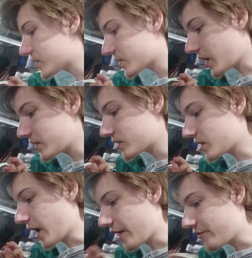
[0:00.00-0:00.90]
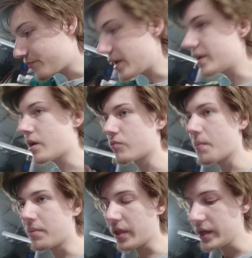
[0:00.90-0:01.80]
studs have been
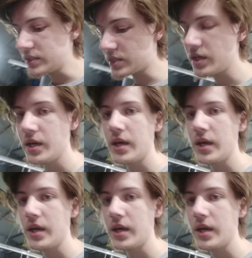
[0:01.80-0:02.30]
replaced.